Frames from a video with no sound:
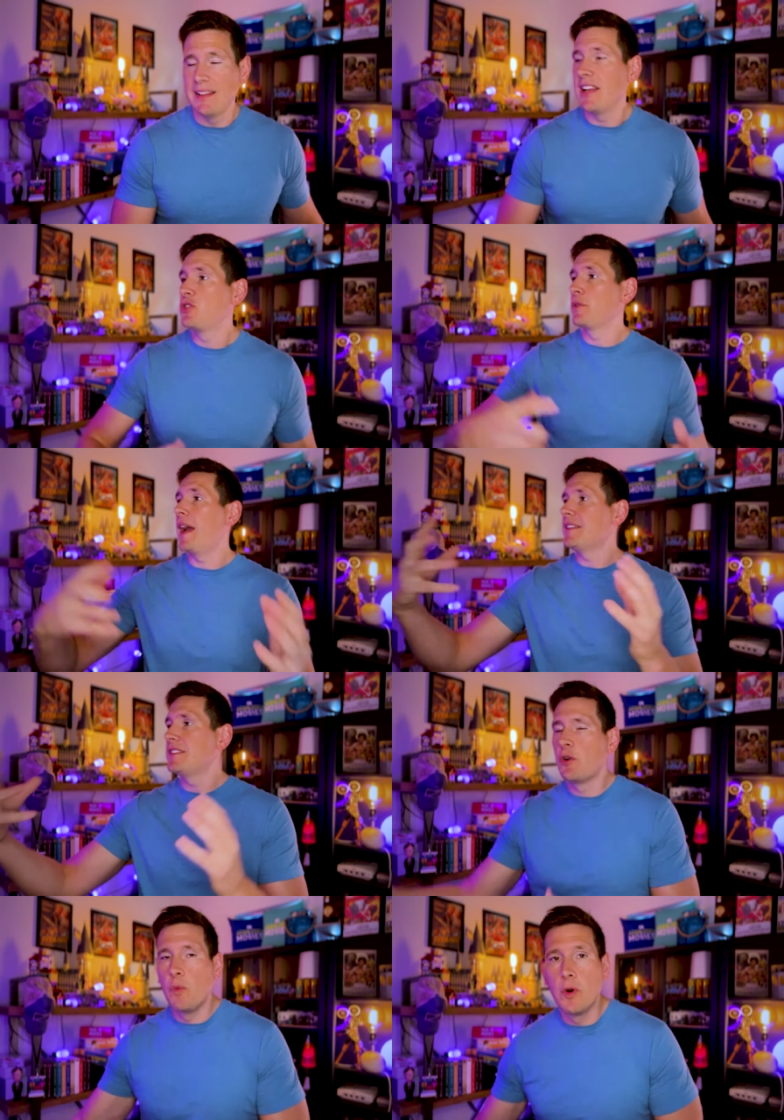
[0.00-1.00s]
like
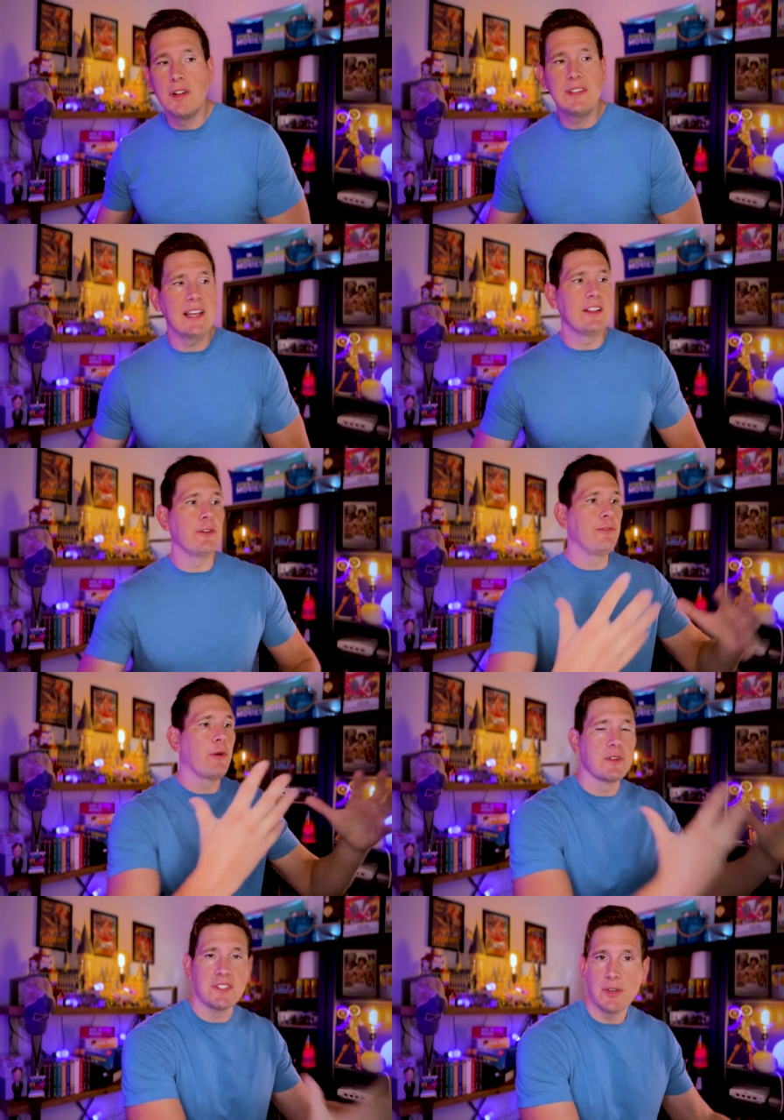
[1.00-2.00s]
Jurassic World did, The
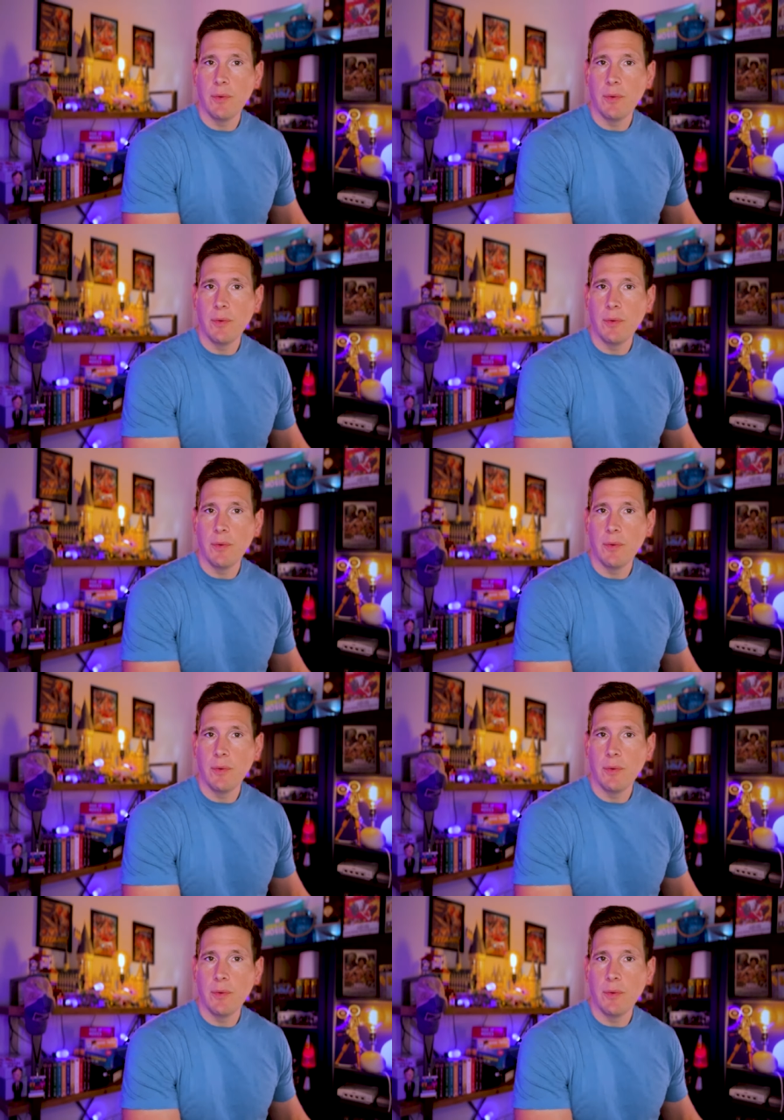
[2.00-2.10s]
Force